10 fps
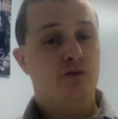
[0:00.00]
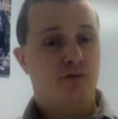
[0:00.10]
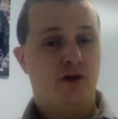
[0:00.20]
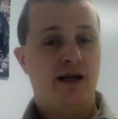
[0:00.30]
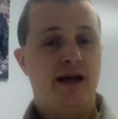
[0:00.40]
to
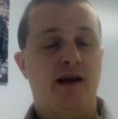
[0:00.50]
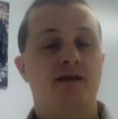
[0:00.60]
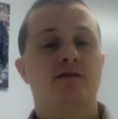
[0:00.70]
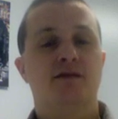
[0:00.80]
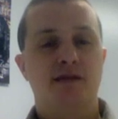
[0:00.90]
forget,
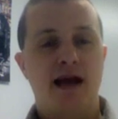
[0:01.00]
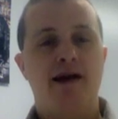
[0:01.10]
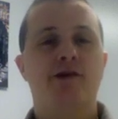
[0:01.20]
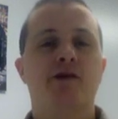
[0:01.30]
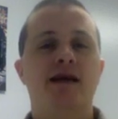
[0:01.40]

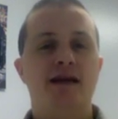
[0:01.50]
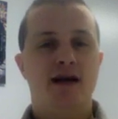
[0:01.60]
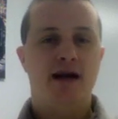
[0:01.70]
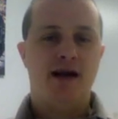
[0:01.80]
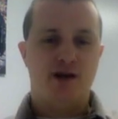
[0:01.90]
Saturday
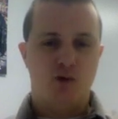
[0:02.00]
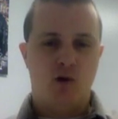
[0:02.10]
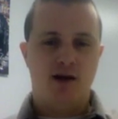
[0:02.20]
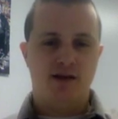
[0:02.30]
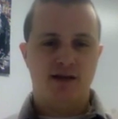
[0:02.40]
night, you
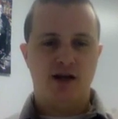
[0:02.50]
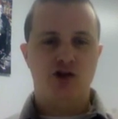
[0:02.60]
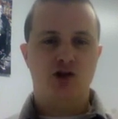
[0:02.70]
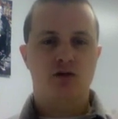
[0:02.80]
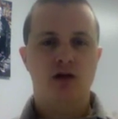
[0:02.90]
want to
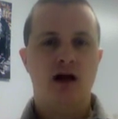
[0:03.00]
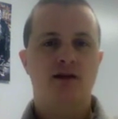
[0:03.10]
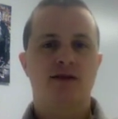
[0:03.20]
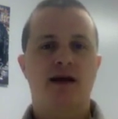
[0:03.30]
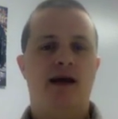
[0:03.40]
set your
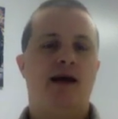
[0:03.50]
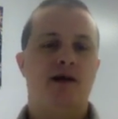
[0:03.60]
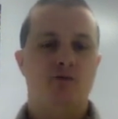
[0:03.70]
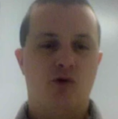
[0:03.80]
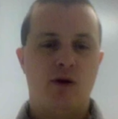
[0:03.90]
clocks
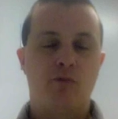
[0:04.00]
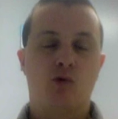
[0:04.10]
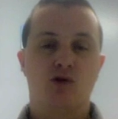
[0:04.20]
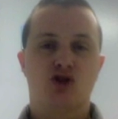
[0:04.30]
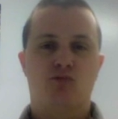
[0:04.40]
ahead. Remember,
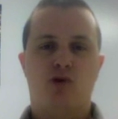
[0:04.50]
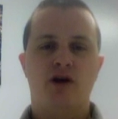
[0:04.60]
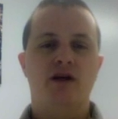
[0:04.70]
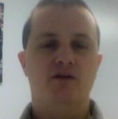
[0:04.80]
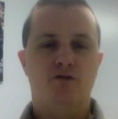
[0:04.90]
we're
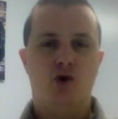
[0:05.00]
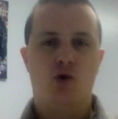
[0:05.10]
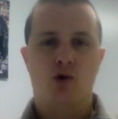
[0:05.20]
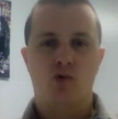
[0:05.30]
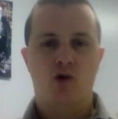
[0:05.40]
springing
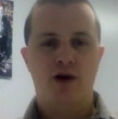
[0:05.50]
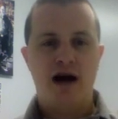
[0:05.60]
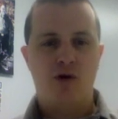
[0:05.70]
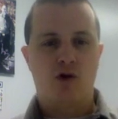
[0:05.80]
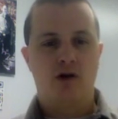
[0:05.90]
forward 1
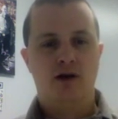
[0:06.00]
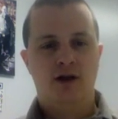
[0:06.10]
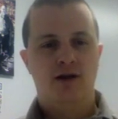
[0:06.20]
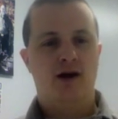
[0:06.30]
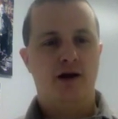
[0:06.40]
hour.
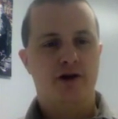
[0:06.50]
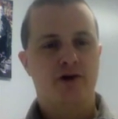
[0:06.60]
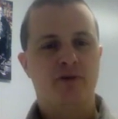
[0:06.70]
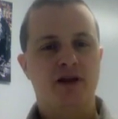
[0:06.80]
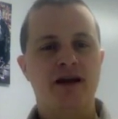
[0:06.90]
You're
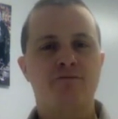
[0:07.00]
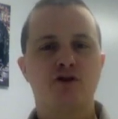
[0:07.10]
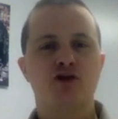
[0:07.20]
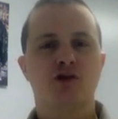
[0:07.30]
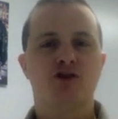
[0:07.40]
going to be late
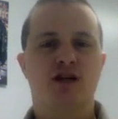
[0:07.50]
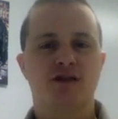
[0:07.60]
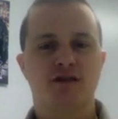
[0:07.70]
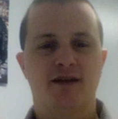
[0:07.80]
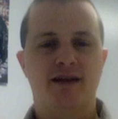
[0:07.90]
for church
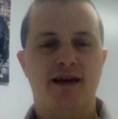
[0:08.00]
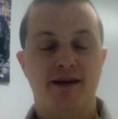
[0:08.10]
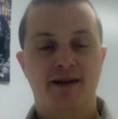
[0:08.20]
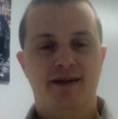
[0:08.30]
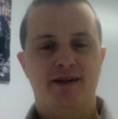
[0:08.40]
on
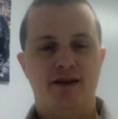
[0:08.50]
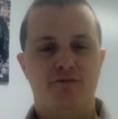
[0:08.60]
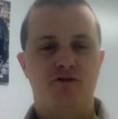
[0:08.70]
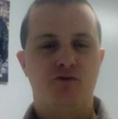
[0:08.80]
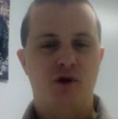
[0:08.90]
Sunday
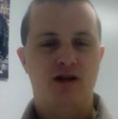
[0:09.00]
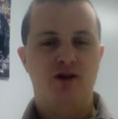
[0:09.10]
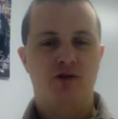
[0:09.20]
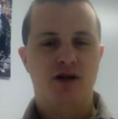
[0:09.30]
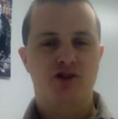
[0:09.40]
if you
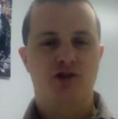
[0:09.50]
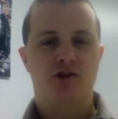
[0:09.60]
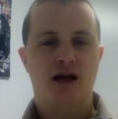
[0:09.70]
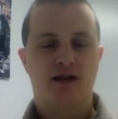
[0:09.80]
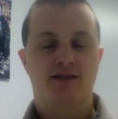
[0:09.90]
don't get your
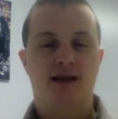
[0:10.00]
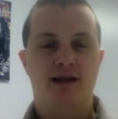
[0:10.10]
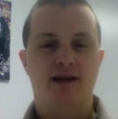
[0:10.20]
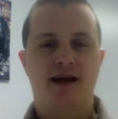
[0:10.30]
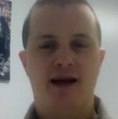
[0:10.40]
clock
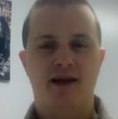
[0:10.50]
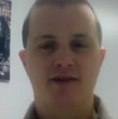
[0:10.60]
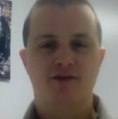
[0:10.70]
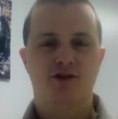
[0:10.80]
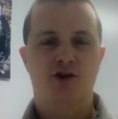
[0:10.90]
set ahead.
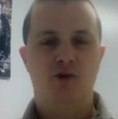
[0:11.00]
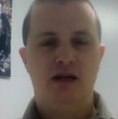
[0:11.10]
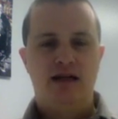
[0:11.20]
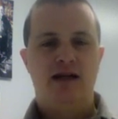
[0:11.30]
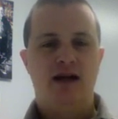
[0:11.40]
So
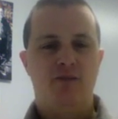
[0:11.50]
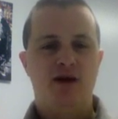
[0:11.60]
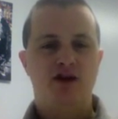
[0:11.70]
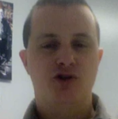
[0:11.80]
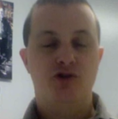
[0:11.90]

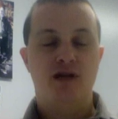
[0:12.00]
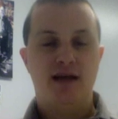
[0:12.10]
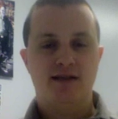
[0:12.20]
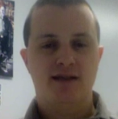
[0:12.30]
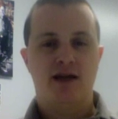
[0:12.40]
make sure you do
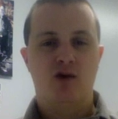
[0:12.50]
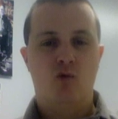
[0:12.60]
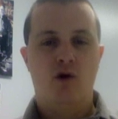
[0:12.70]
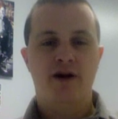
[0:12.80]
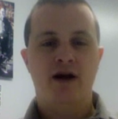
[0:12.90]
that. Set it
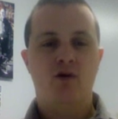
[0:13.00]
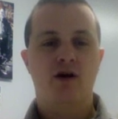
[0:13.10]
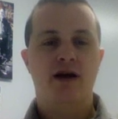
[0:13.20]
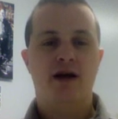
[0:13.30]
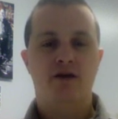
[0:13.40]
1 hour
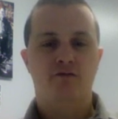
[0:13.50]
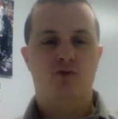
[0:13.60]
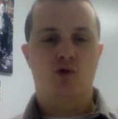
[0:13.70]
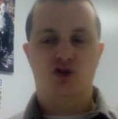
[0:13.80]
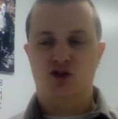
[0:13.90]
ahead
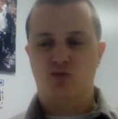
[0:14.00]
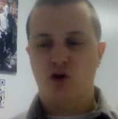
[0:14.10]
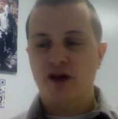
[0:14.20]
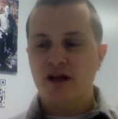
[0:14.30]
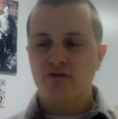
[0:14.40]
for
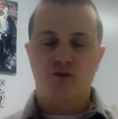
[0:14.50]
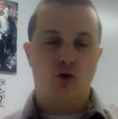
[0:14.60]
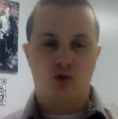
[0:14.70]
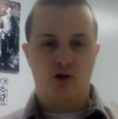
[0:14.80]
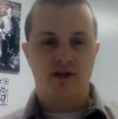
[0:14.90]
springing
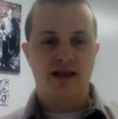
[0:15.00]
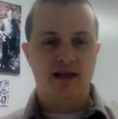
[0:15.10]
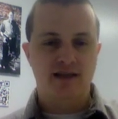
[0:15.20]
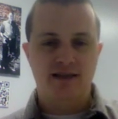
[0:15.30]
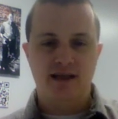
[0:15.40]
forward,
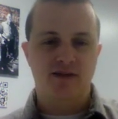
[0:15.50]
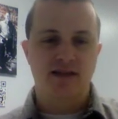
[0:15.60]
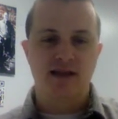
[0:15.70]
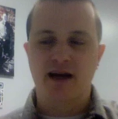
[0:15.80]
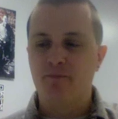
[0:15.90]
daylight
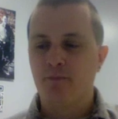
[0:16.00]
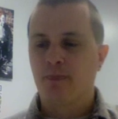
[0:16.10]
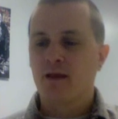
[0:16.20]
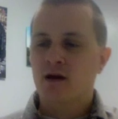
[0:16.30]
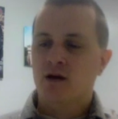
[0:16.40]
savings time.
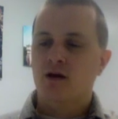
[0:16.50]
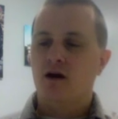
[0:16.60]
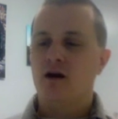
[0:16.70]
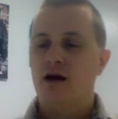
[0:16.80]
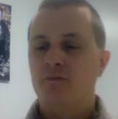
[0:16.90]

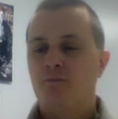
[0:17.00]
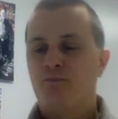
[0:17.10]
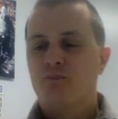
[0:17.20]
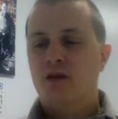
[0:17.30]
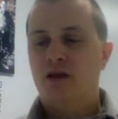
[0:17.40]
All right.
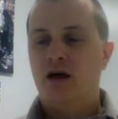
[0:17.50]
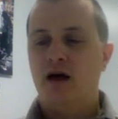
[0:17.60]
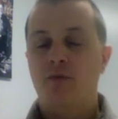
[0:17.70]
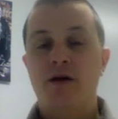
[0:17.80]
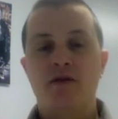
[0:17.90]

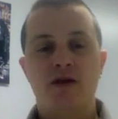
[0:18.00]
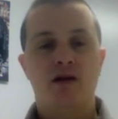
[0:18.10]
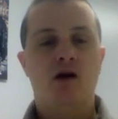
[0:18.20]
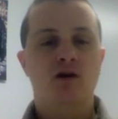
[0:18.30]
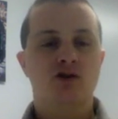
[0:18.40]
And
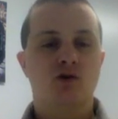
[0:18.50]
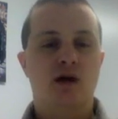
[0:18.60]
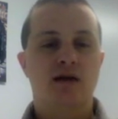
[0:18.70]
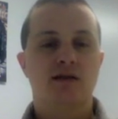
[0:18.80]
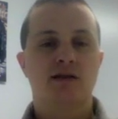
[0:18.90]
then also
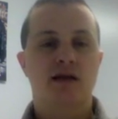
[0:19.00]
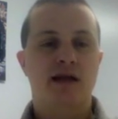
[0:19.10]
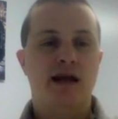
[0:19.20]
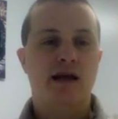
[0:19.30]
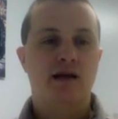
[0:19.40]
on
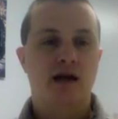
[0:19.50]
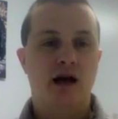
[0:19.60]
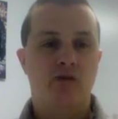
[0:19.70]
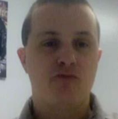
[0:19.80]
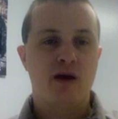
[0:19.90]
Sunday,
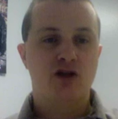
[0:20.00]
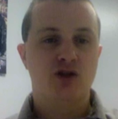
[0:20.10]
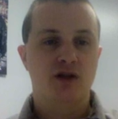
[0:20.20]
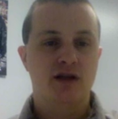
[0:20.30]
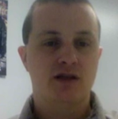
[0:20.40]
I've
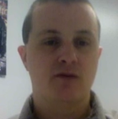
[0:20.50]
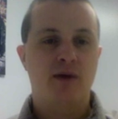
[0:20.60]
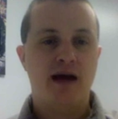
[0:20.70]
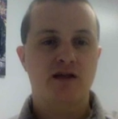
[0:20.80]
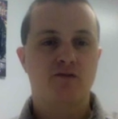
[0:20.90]
mentioned this the
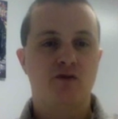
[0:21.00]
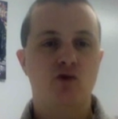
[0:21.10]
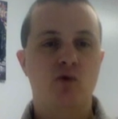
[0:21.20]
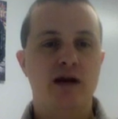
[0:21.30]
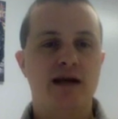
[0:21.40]
past
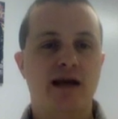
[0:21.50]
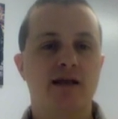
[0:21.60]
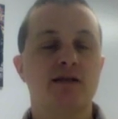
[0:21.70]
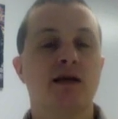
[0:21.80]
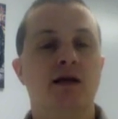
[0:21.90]
few
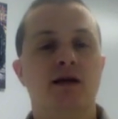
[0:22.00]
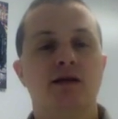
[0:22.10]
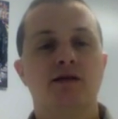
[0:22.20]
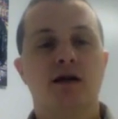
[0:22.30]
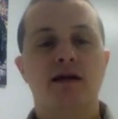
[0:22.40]
weekends,
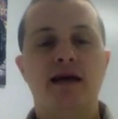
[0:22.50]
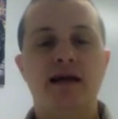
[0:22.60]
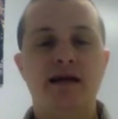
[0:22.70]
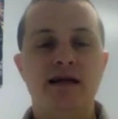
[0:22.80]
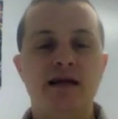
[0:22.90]

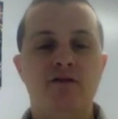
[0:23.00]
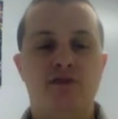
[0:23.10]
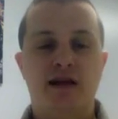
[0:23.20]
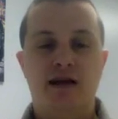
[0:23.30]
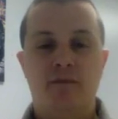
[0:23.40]
Sunday
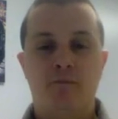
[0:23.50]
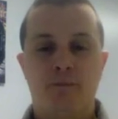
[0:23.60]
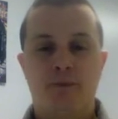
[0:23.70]
evening